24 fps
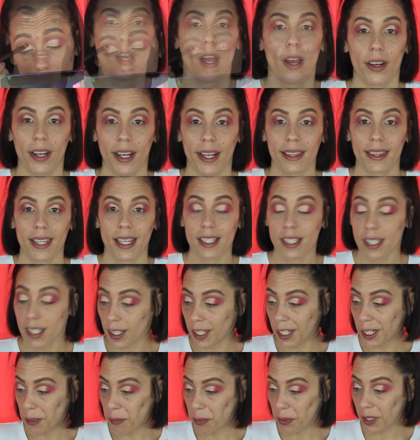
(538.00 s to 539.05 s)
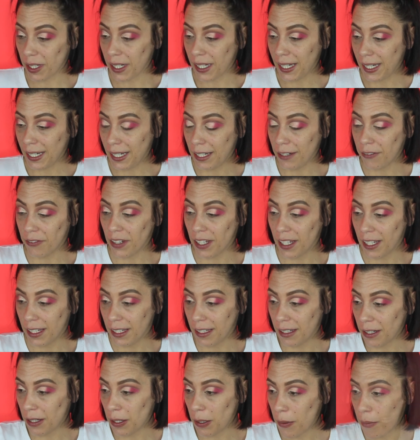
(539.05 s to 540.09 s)
Alright, that's looking pretty even.
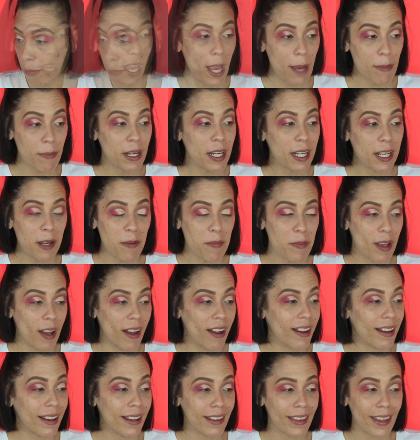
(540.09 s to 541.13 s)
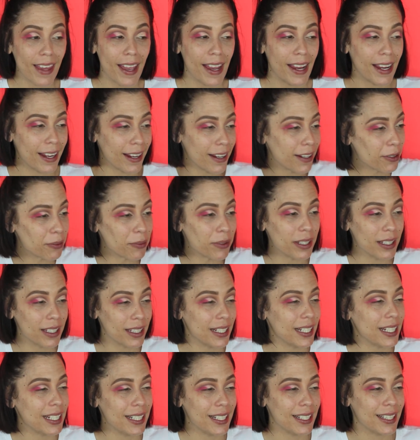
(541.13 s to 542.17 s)
I mean, I'm not like
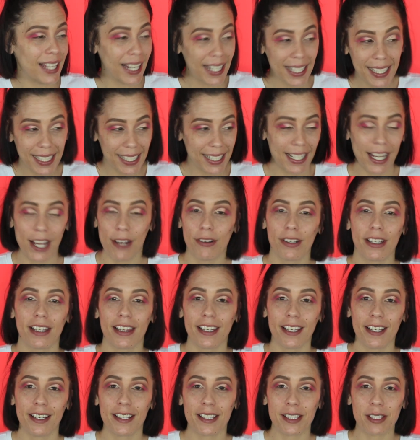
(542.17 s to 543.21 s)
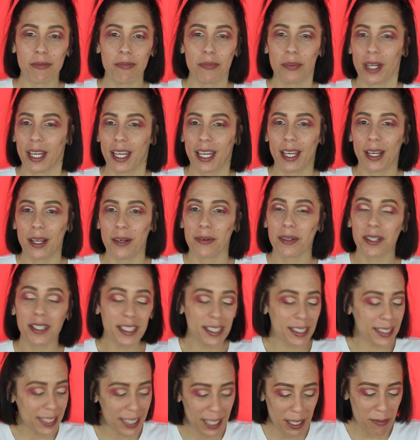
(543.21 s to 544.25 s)
really liking how it looks, but we're
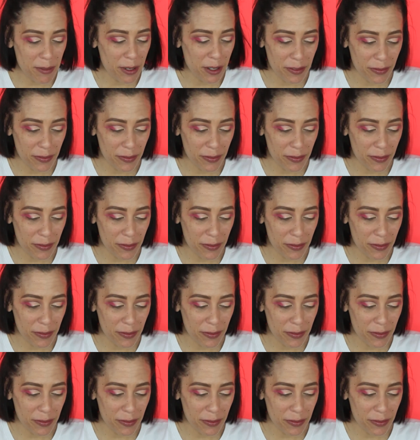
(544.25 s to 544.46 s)
just gonna